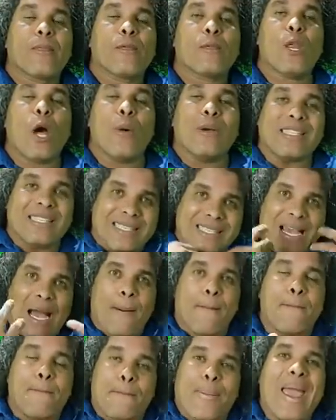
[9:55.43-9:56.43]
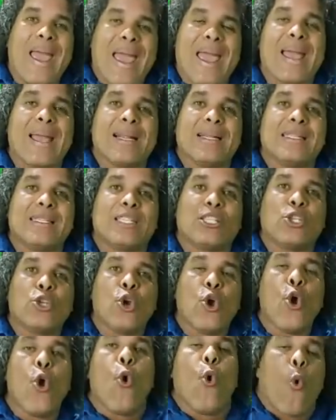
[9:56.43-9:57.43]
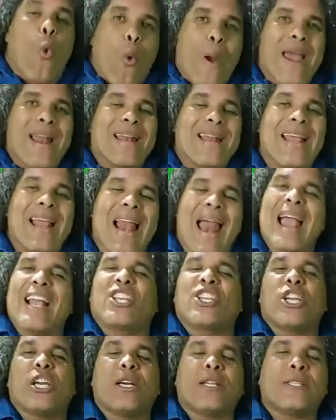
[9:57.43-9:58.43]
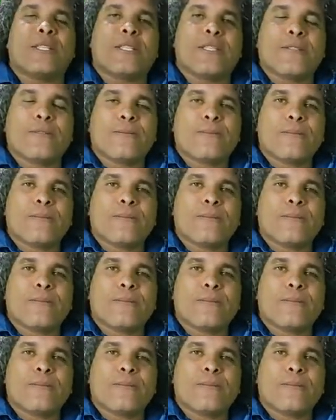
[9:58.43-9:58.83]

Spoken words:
Now it's campaigns win elections.